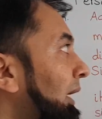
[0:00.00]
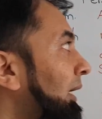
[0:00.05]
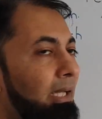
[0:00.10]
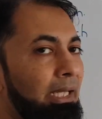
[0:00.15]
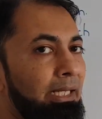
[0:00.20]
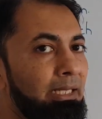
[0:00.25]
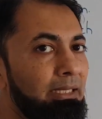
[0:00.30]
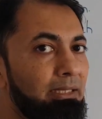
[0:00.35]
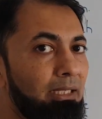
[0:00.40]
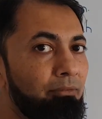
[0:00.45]

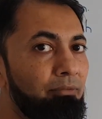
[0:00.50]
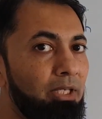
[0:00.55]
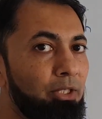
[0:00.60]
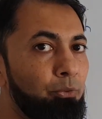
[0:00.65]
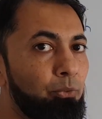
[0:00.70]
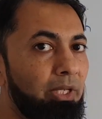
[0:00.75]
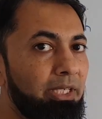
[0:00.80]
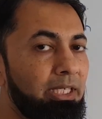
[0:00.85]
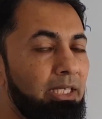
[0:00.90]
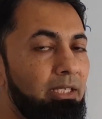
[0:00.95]
Another way
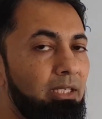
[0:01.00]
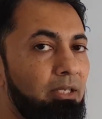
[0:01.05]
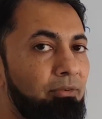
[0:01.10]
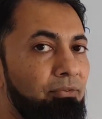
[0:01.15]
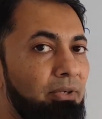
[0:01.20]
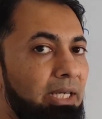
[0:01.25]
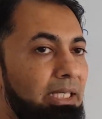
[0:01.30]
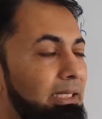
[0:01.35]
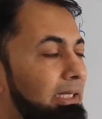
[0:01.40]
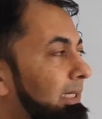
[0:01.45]
to
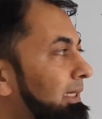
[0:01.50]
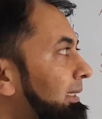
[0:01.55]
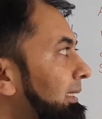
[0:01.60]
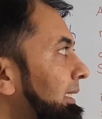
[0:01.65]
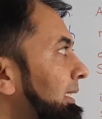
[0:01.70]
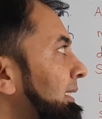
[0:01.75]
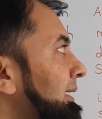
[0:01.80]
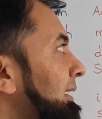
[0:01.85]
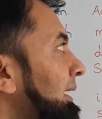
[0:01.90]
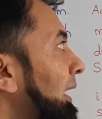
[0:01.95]
identify this
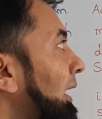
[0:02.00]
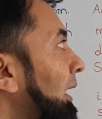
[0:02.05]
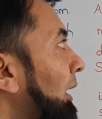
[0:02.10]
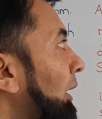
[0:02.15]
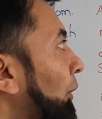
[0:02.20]
is